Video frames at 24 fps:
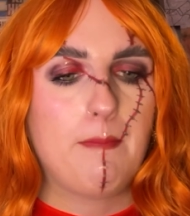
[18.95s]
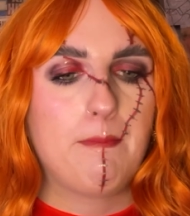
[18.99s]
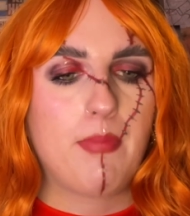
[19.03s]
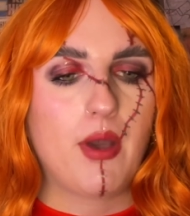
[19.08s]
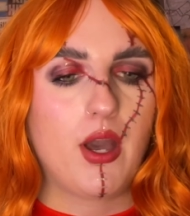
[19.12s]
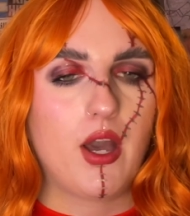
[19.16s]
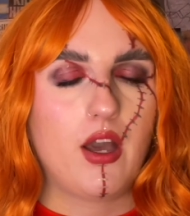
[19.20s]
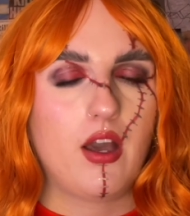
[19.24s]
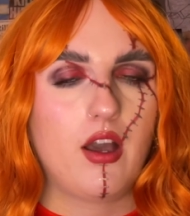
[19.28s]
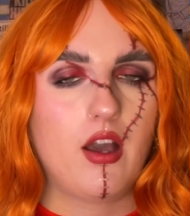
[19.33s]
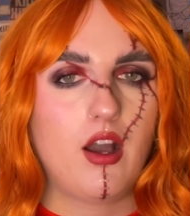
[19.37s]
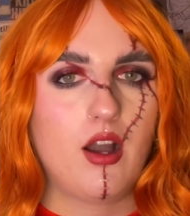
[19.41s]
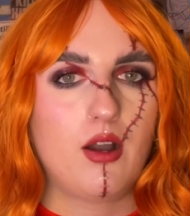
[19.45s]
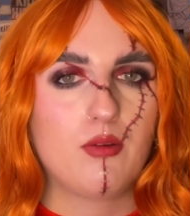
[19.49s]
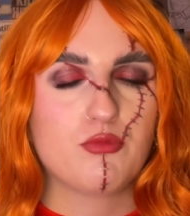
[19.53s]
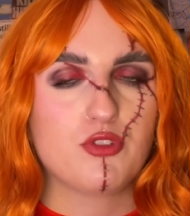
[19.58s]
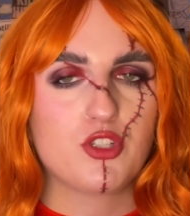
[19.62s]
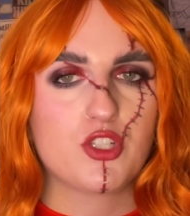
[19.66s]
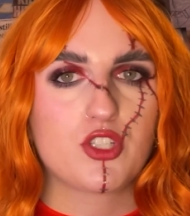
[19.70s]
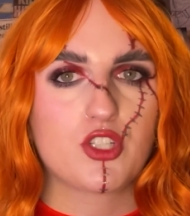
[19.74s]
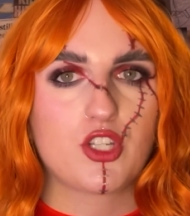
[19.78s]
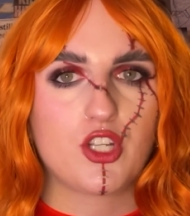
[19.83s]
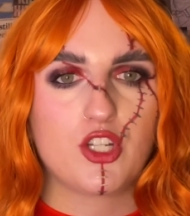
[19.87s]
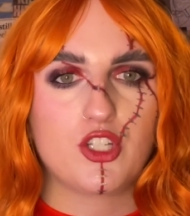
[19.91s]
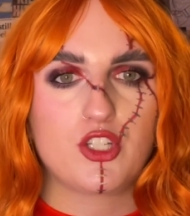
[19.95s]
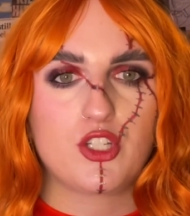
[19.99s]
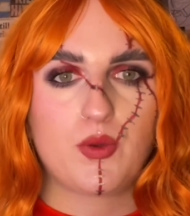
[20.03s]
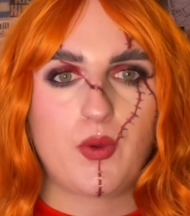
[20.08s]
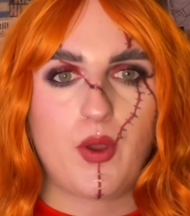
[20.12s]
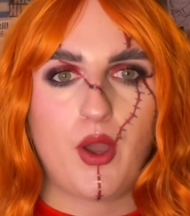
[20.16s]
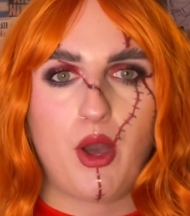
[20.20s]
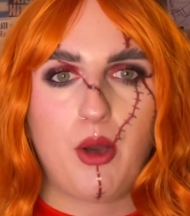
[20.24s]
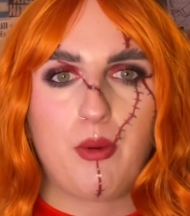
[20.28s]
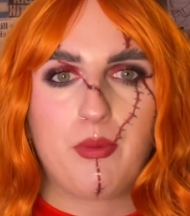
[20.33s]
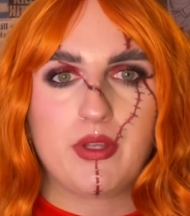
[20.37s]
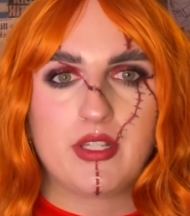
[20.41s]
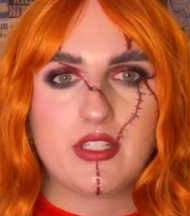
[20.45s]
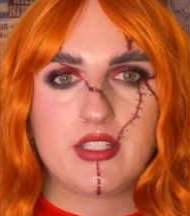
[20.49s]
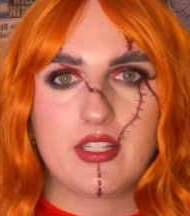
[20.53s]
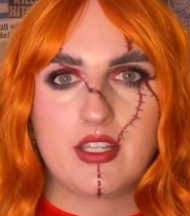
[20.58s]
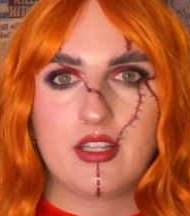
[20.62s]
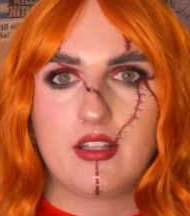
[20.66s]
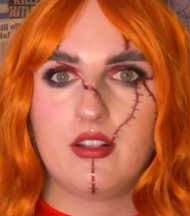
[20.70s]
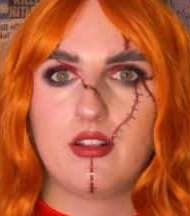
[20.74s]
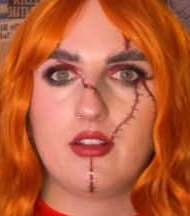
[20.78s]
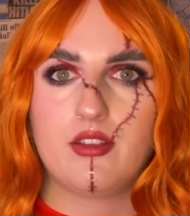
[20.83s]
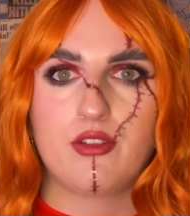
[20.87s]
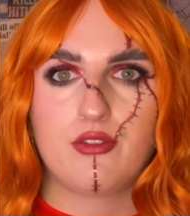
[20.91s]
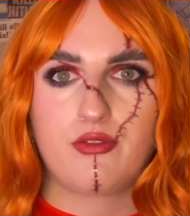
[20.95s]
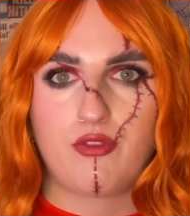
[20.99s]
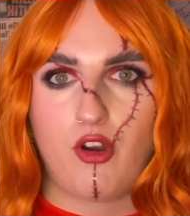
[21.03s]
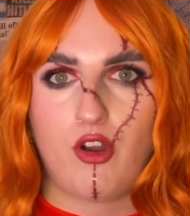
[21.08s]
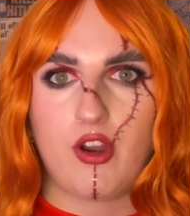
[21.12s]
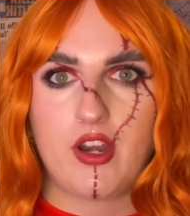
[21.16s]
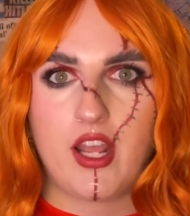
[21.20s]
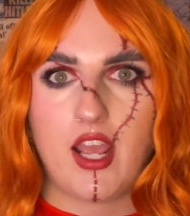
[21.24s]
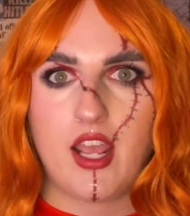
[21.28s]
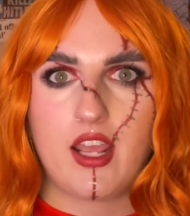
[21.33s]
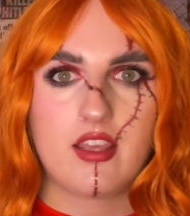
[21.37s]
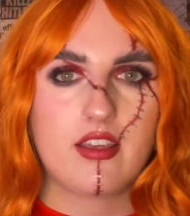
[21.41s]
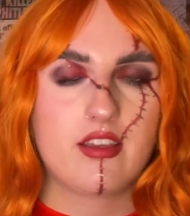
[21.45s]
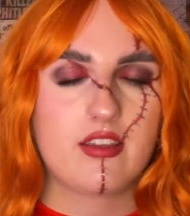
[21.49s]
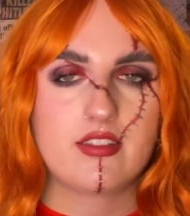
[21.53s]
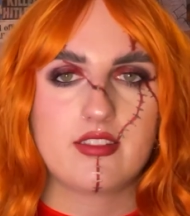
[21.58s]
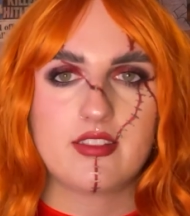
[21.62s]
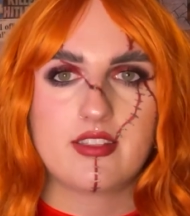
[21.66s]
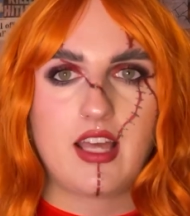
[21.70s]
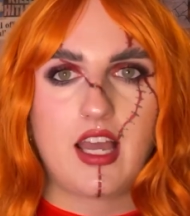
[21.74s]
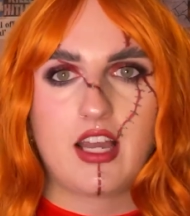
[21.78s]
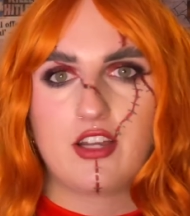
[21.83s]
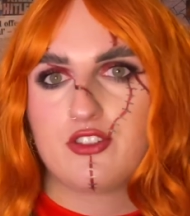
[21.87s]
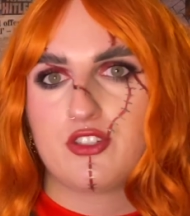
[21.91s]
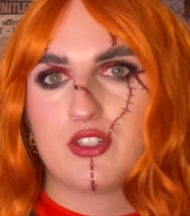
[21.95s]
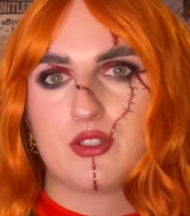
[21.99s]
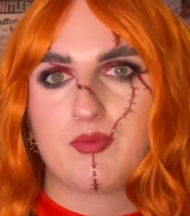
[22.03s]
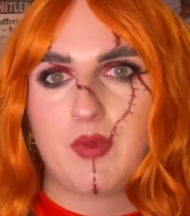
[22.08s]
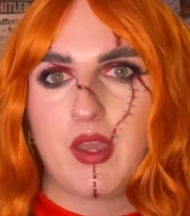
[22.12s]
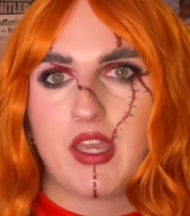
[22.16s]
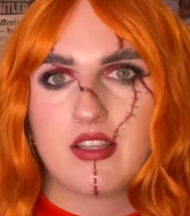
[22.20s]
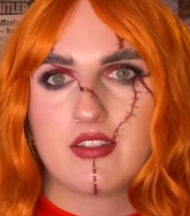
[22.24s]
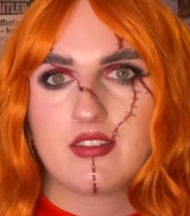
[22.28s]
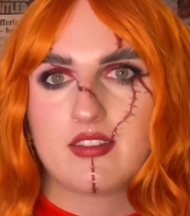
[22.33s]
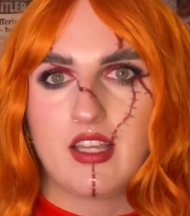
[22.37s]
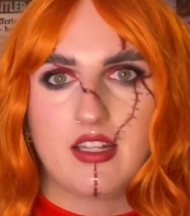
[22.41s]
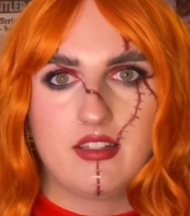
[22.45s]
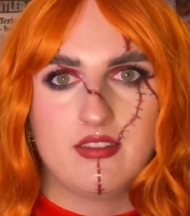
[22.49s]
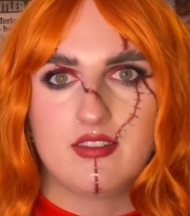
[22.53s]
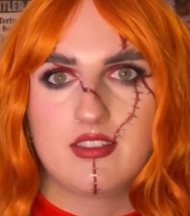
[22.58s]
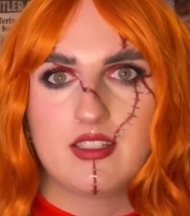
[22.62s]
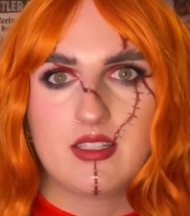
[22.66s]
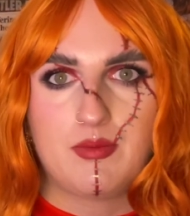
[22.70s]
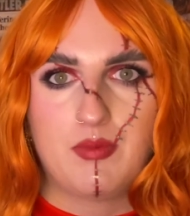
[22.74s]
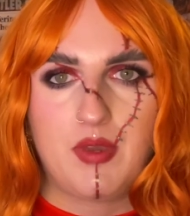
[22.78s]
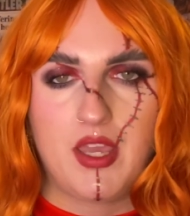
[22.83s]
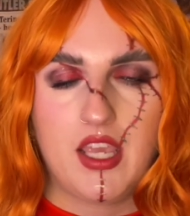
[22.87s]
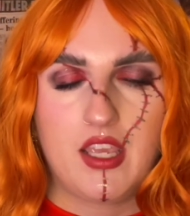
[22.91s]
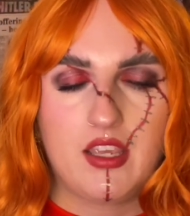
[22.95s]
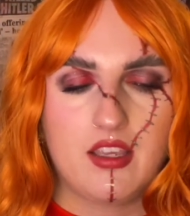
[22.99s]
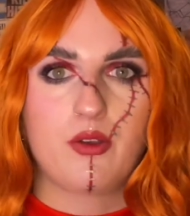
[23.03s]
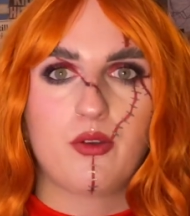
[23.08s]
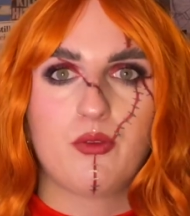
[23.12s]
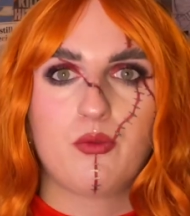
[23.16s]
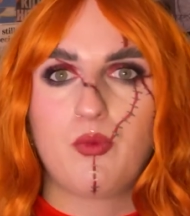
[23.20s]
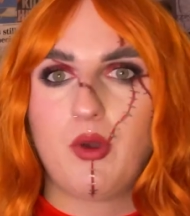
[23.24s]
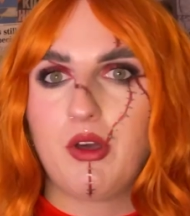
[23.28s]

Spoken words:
but I'm just going to do it up until the Friday because that just makes sense to me.